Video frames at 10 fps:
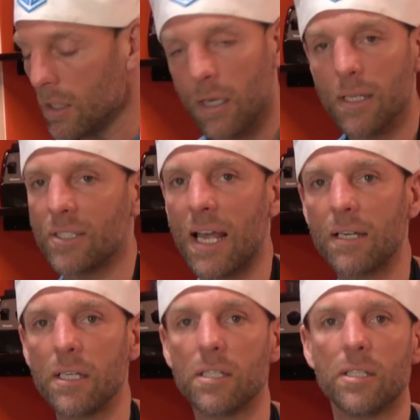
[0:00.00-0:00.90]
it's
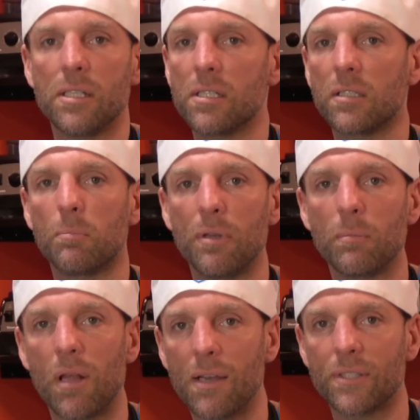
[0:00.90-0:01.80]
that easy. This is the
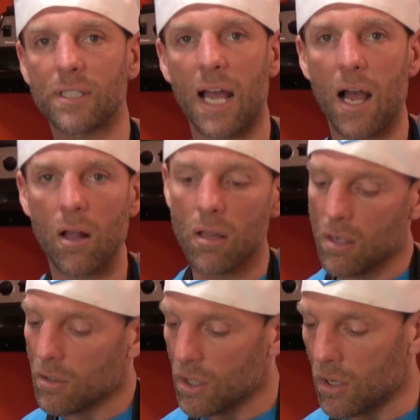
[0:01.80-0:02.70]
Bib lifestyle.
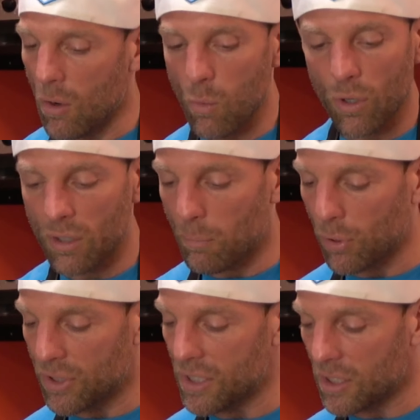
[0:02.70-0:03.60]
You know, we're going to
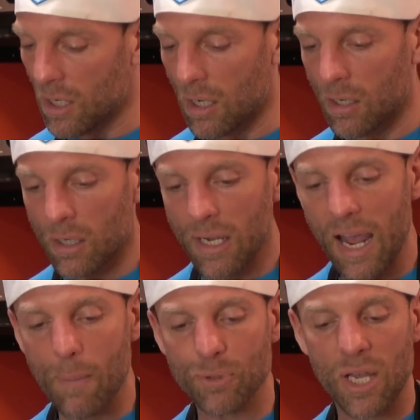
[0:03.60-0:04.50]
put these
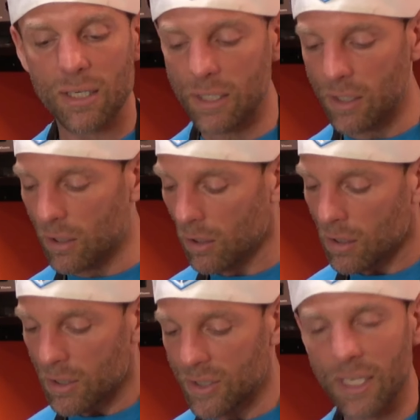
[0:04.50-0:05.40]
caps on here,
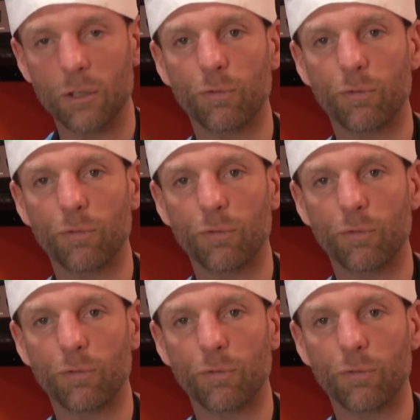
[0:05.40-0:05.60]
set the